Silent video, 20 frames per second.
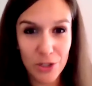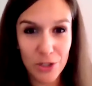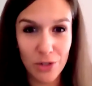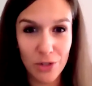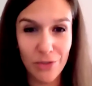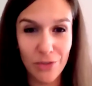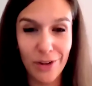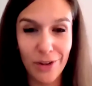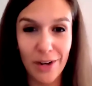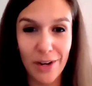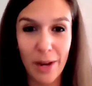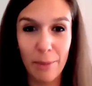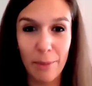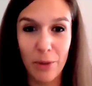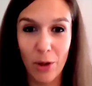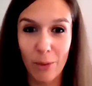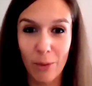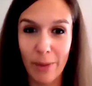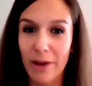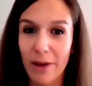much of an
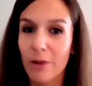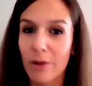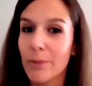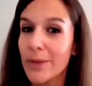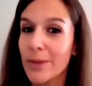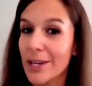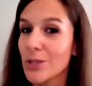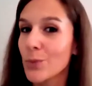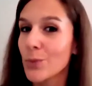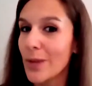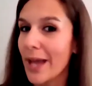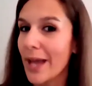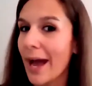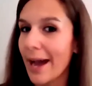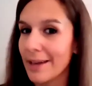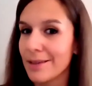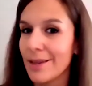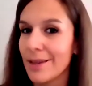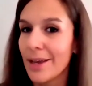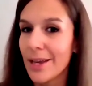uphill battle because we
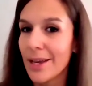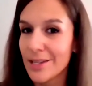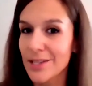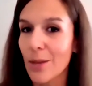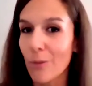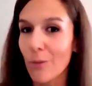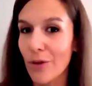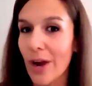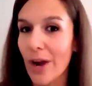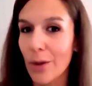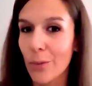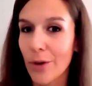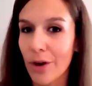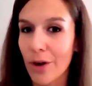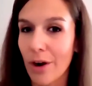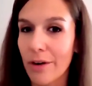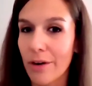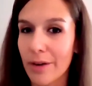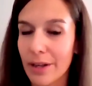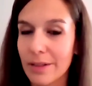had some
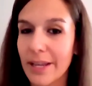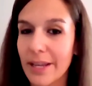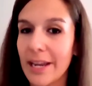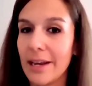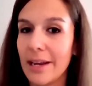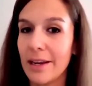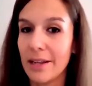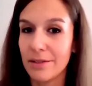groundwork already laid.